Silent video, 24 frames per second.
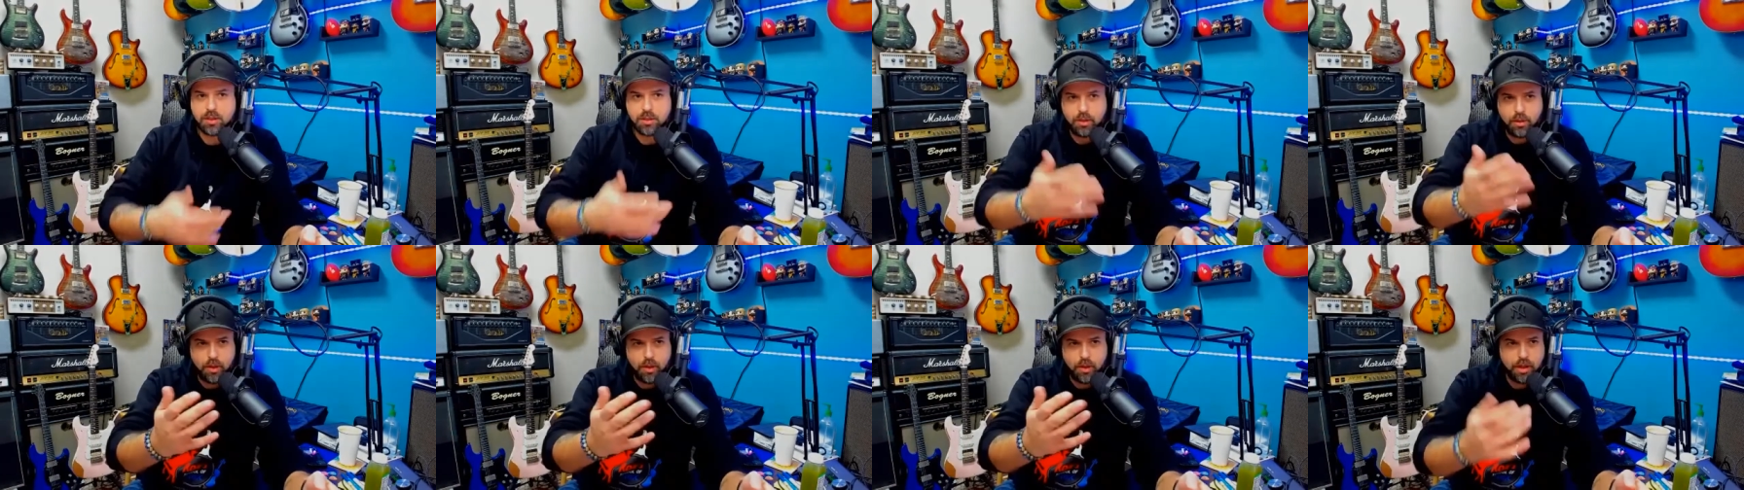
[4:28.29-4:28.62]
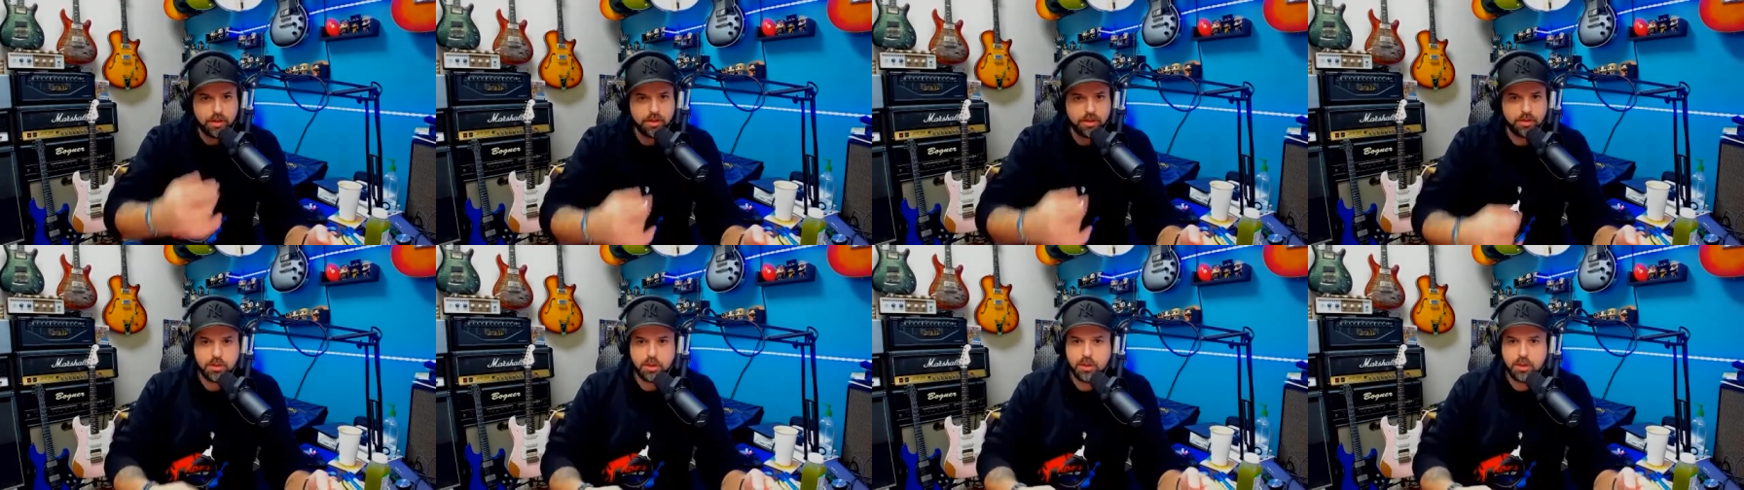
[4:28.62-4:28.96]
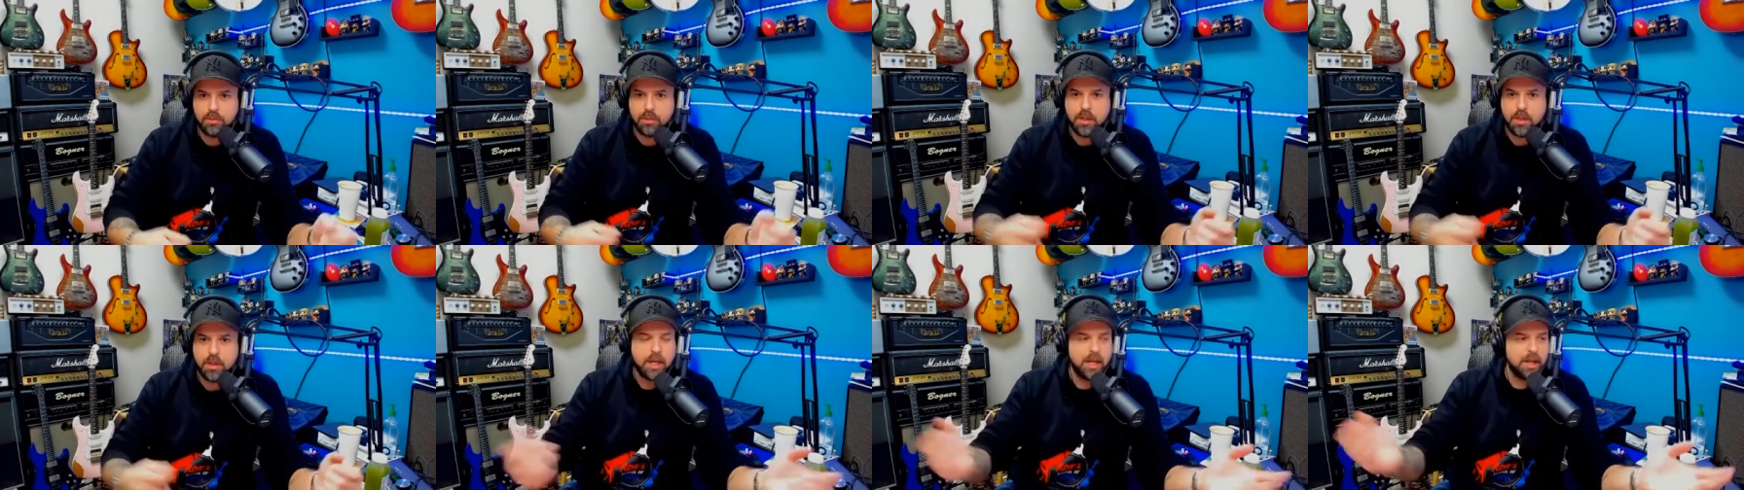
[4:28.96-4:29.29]
throw on
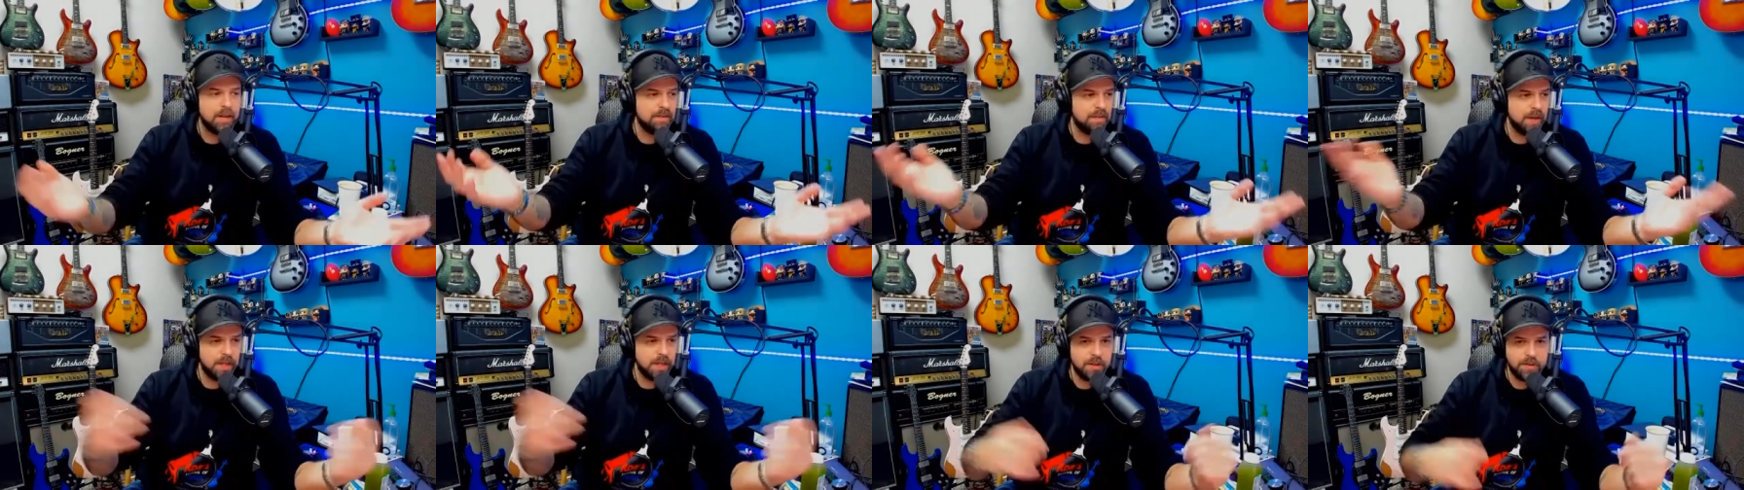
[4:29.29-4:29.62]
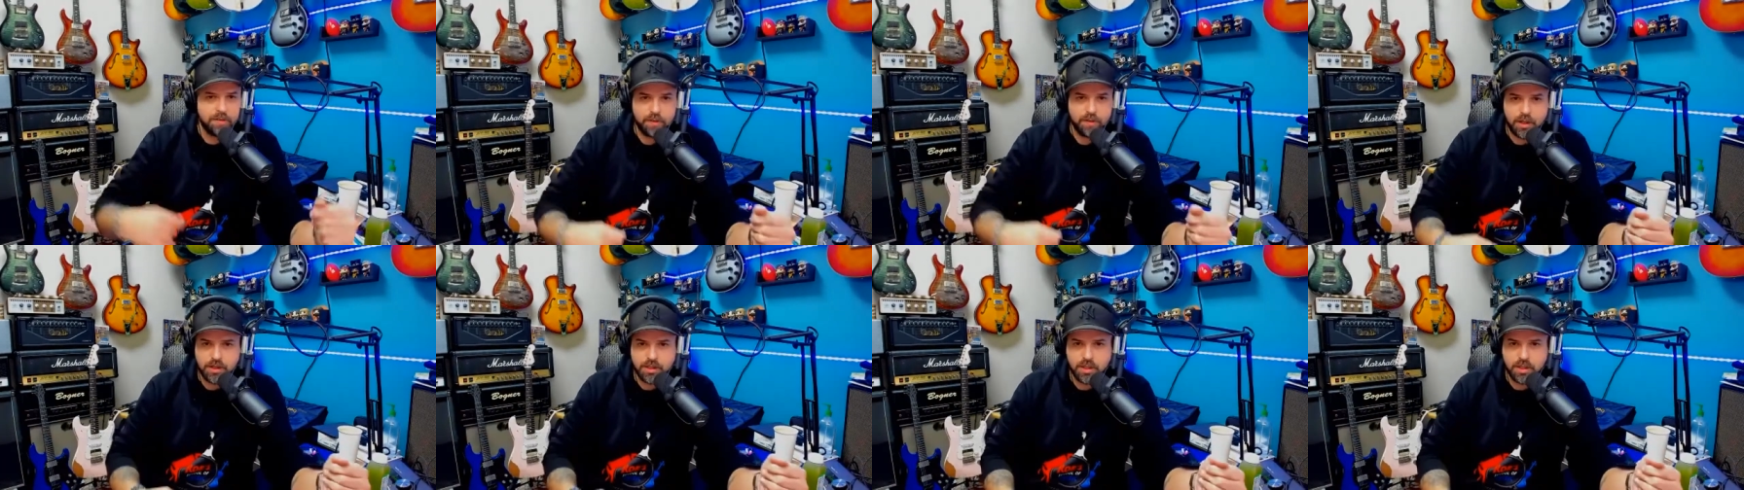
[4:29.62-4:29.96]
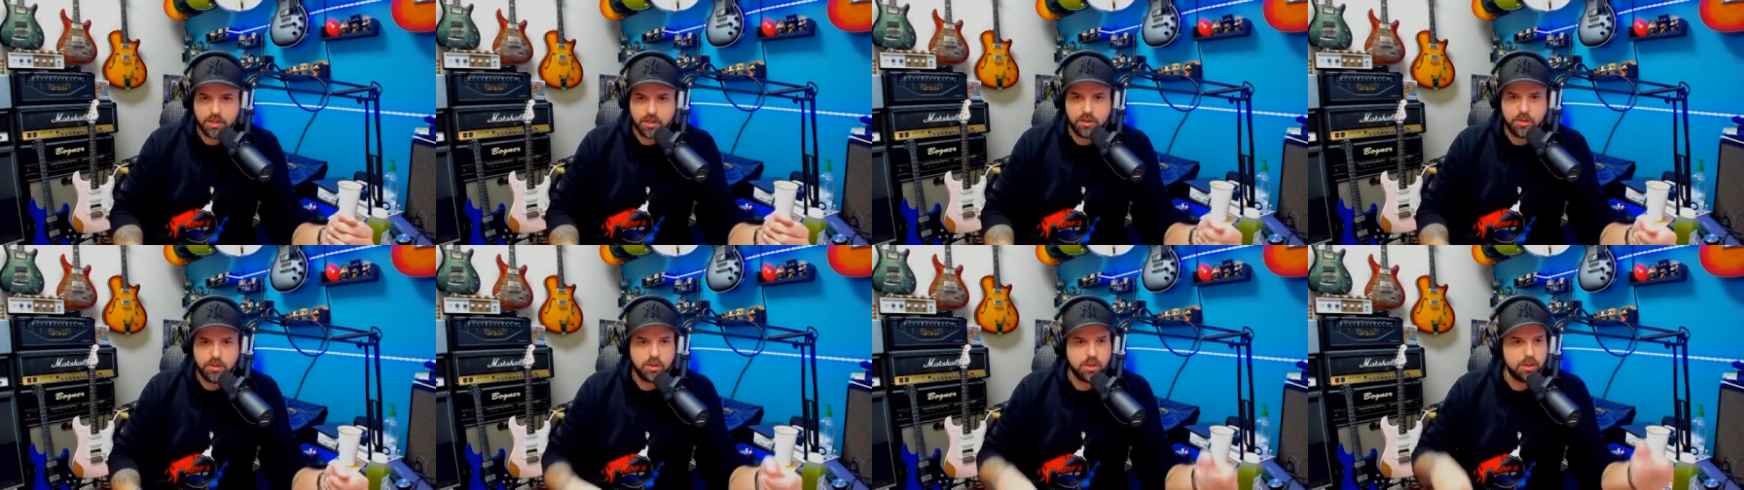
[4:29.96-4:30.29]
Zoom, invite your friends on
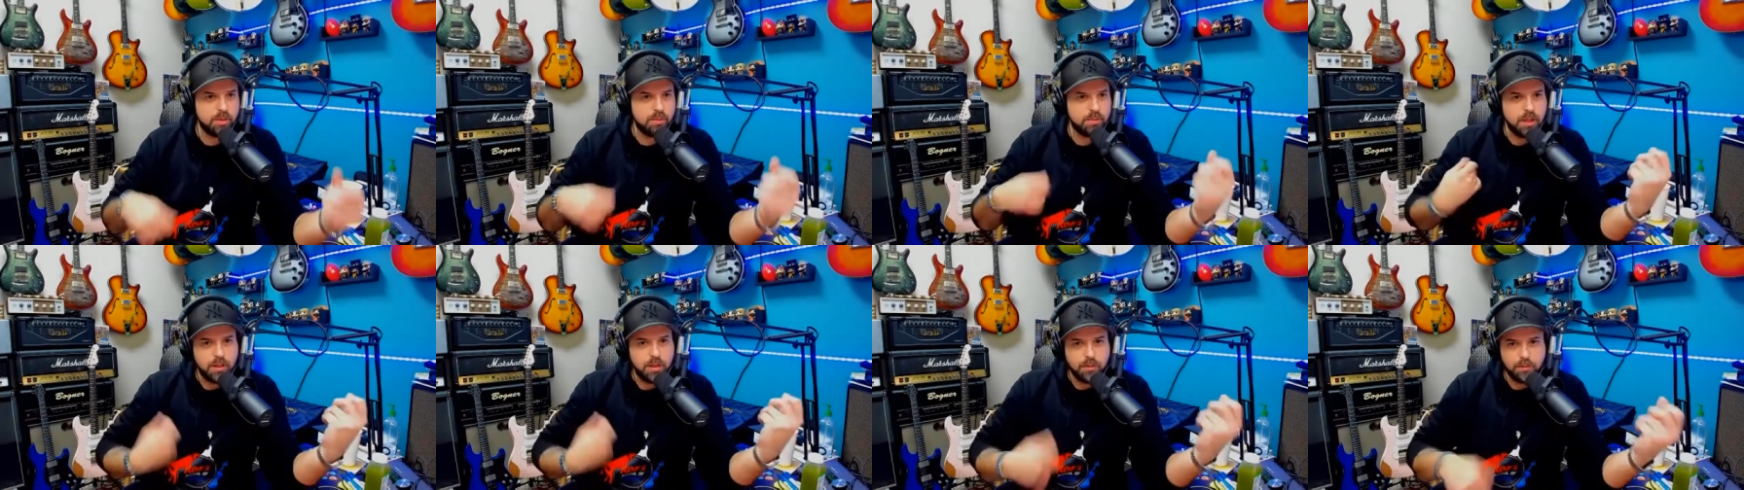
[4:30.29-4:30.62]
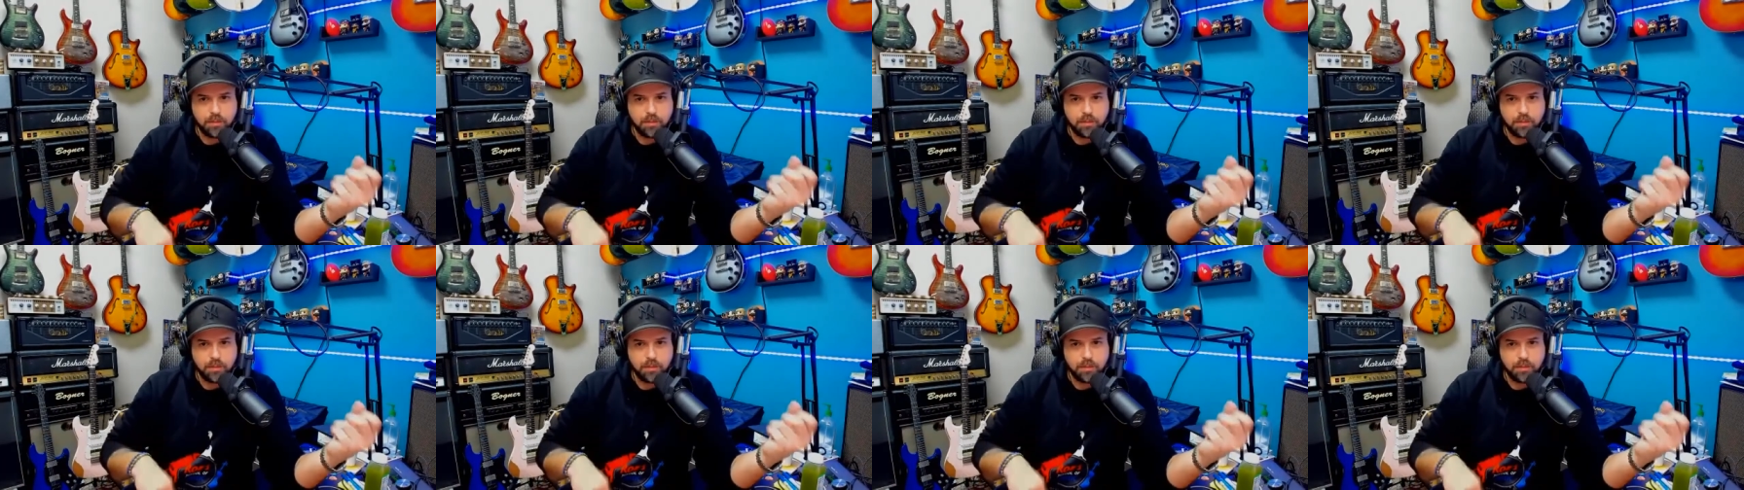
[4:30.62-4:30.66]
YouTube,